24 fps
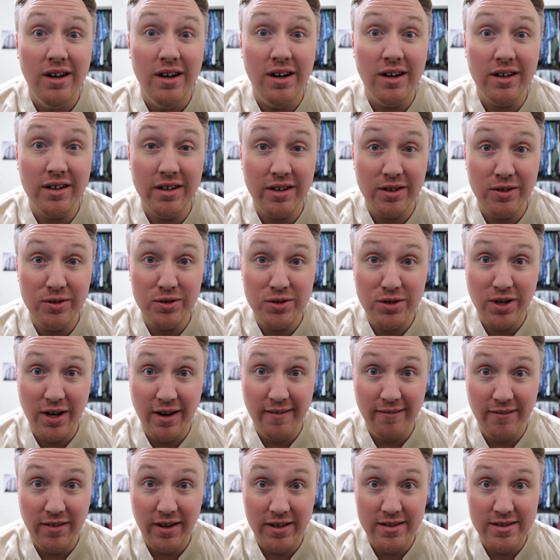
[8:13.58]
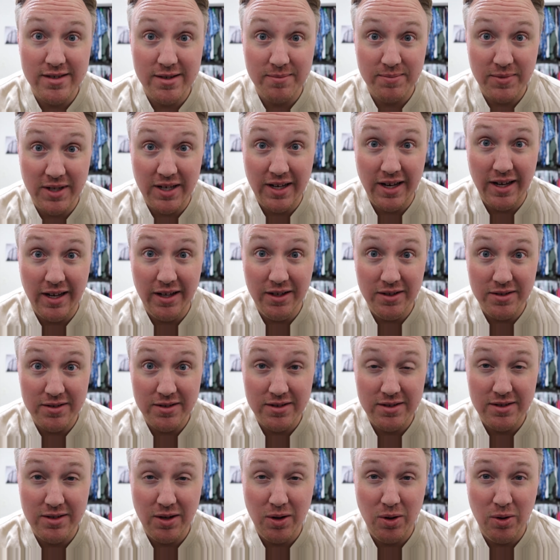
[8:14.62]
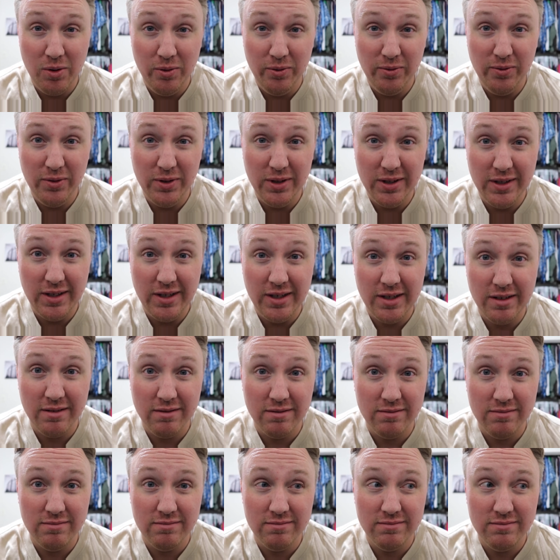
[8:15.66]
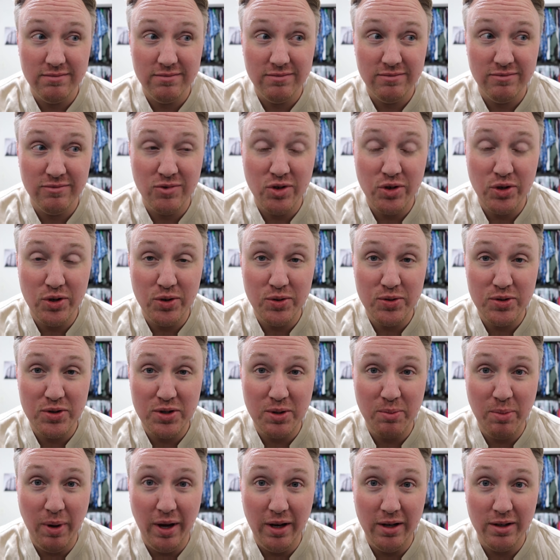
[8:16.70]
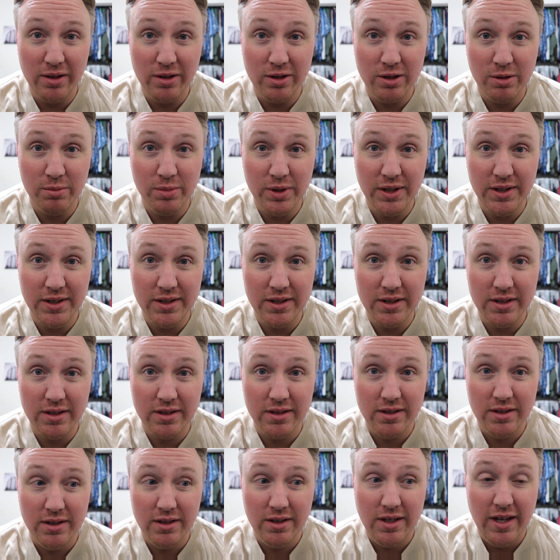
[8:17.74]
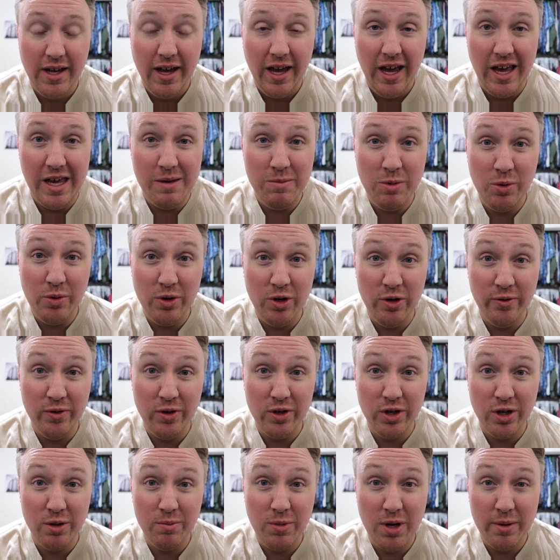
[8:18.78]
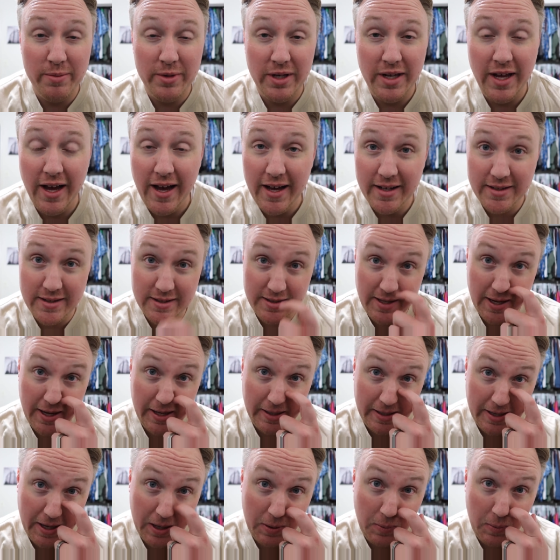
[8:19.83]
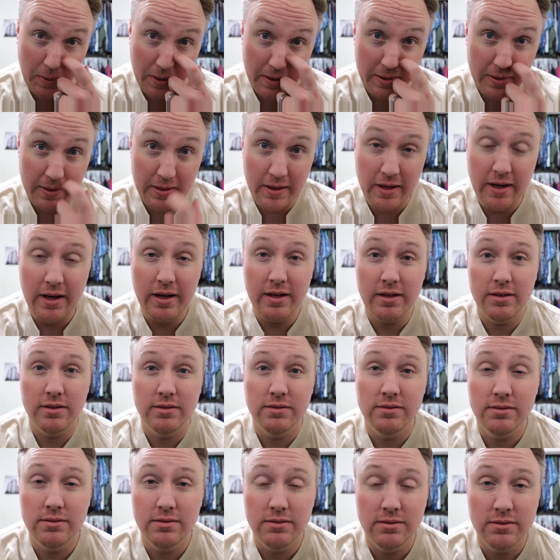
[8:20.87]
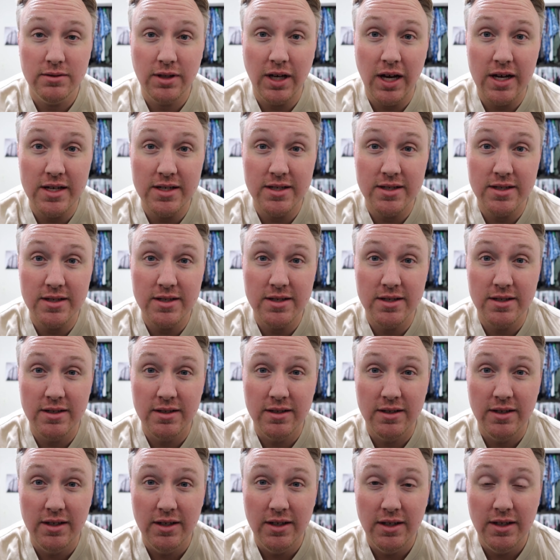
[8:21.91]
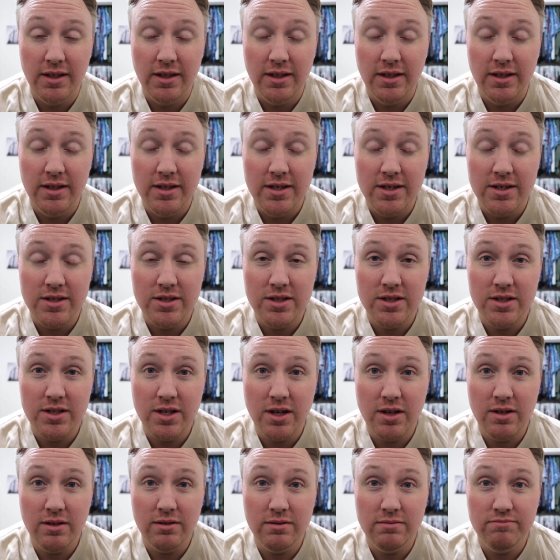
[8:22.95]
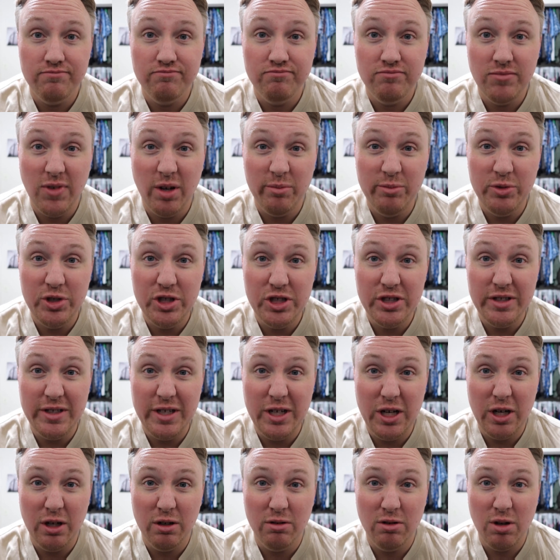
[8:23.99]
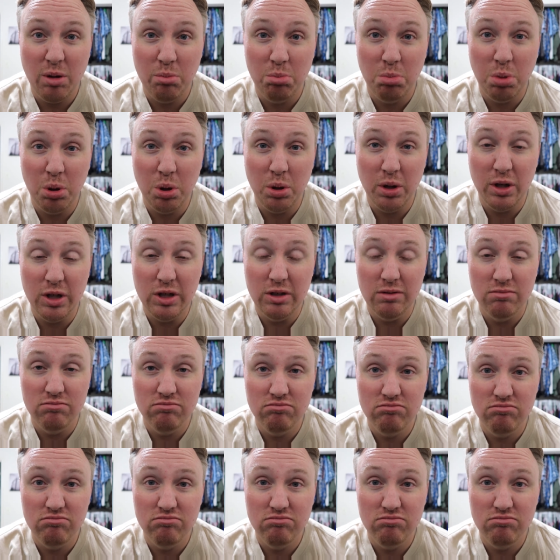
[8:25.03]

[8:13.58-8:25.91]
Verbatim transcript: I'm gonna go try and find something else to hopefully reduce the pain a little bit. Amy went over to her mom and dad's to hang out with uh, cousins. So I'm just here, I'm bored,